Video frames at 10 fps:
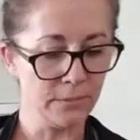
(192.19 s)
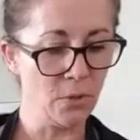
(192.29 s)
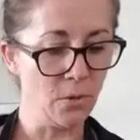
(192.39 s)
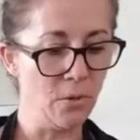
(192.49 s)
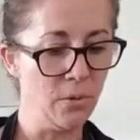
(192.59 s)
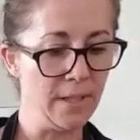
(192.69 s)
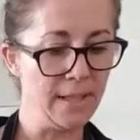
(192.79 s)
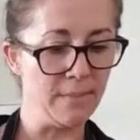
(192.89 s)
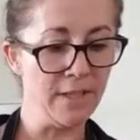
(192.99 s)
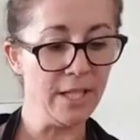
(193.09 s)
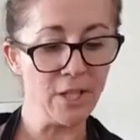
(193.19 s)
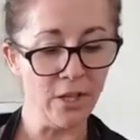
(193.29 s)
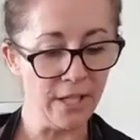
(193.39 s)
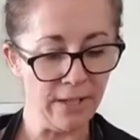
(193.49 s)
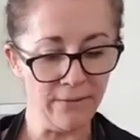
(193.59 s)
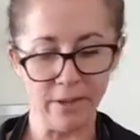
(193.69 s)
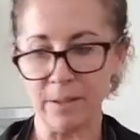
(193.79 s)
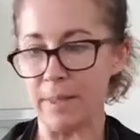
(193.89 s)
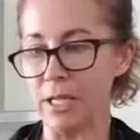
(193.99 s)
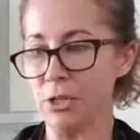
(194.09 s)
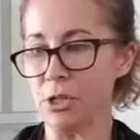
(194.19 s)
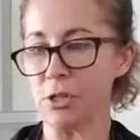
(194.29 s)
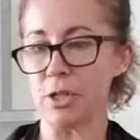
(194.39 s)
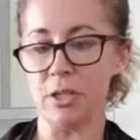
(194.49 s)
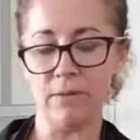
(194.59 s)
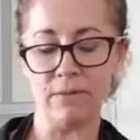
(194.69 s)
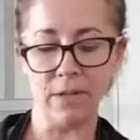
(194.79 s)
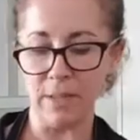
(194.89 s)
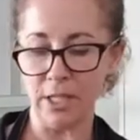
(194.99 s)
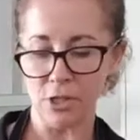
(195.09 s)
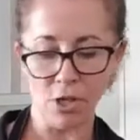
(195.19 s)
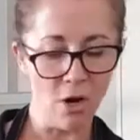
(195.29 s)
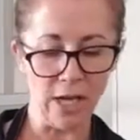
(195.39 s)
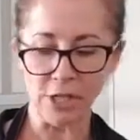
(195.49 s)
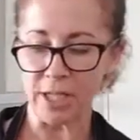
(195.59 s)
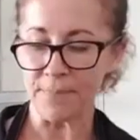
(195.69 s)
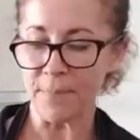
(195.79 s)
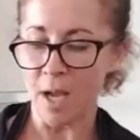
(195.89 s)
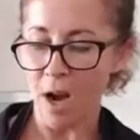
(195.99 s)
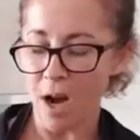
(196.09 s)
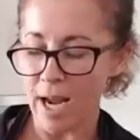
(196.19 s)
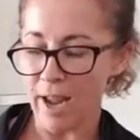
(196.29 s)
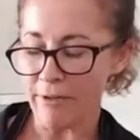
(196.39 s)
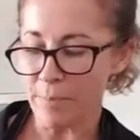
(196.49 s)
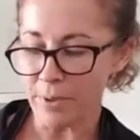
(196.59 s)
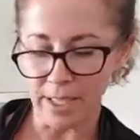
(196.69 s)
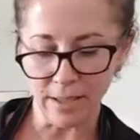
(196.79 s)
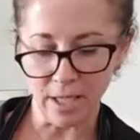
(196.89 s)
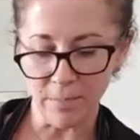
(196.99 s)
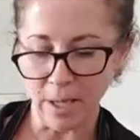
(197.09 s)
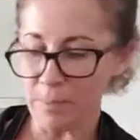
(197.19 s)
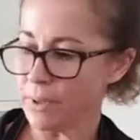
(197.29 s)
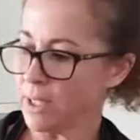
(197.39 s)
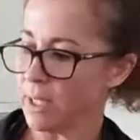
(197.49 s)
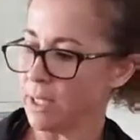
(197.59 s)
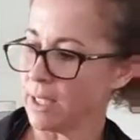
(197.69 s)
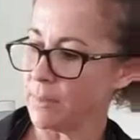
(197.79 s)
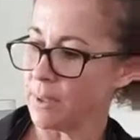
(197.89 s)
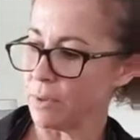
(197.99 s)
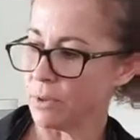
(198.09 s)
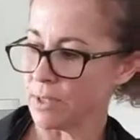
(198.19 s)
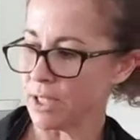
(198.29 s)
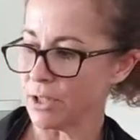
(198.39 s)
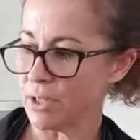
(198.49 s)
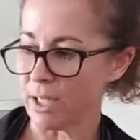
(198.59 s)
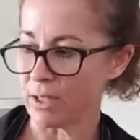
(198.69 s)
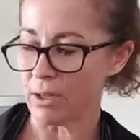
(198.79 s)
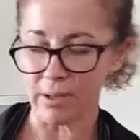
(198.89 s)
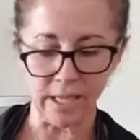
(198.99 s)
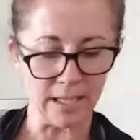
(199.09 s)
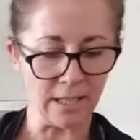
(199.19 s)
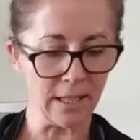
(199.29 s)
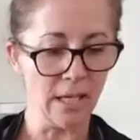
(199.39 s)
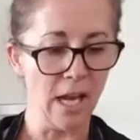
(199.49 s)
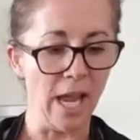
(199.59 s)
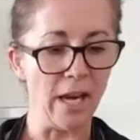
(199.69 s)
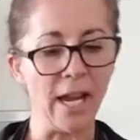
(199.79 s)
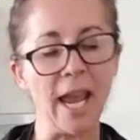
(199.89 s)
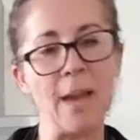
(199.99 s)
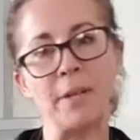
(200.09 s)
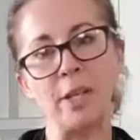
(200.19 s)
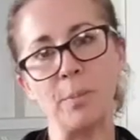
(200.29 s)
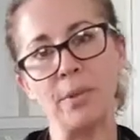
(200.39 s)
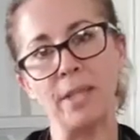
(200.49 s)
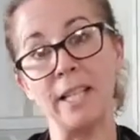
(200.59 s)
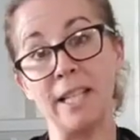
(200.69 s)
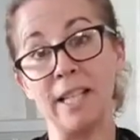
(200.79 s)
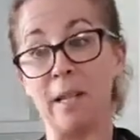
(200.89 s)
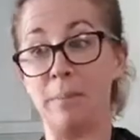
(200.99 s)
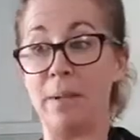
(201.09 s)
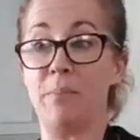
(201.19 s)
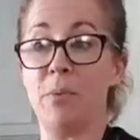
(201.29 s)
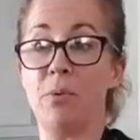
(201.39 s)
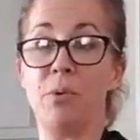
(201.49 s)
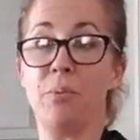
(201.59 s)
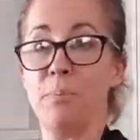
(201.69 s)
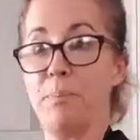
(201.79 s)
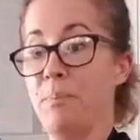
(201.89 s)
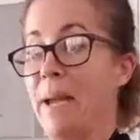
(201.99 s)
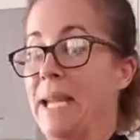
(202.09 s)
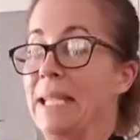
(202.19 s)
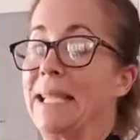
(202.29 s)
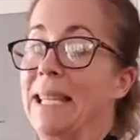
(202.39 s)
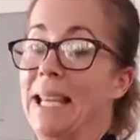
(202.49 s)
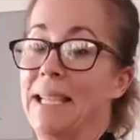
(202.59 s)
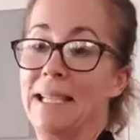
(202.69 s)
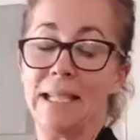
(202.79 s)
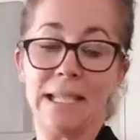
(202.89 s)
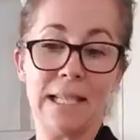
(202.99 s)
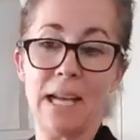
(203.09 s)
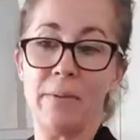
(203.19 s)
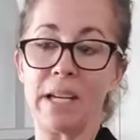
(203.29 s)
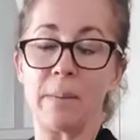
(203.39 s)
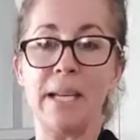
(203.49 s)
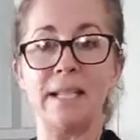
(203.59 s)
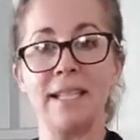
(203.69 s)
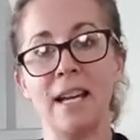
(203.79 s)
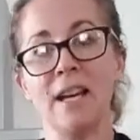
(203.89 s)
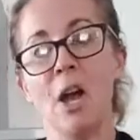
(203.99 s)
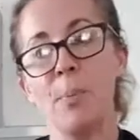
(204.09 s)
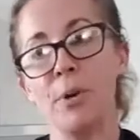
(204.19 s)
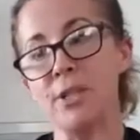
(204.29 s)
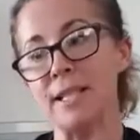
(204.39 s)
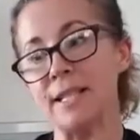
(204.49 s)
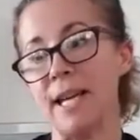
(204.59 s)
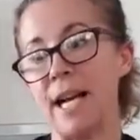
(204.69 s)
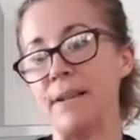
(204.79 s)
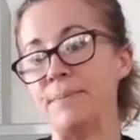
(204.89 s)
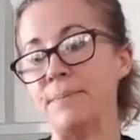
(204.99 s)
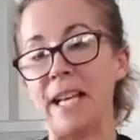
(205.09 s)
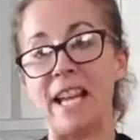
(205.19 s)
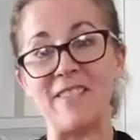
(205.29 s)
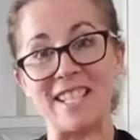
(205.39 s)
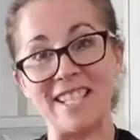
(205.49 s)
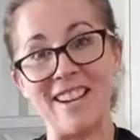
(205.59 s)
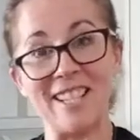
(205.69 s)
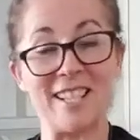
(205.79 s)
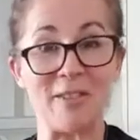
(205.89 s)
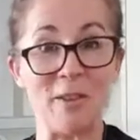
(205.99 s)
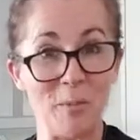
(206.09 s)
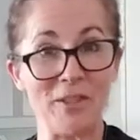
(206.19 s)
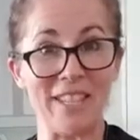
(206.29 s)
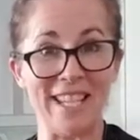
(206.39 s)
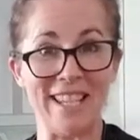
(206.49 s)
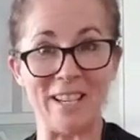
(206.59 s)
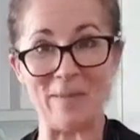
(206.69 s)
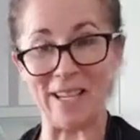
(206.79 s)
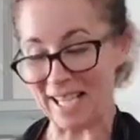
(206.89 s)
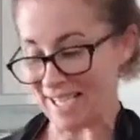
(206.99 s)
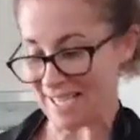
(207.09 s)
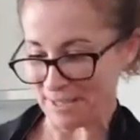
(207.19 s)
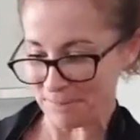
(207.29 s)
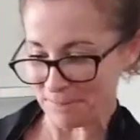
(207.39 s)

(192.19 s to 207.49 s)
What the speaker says: Awesome. So you don't need very much. Oh, actually, I might put in a little bit more because I do like coriander. And I am going to put in a little bit more meat than they recommend. Now, put your leaves aside because we will need that a bit later.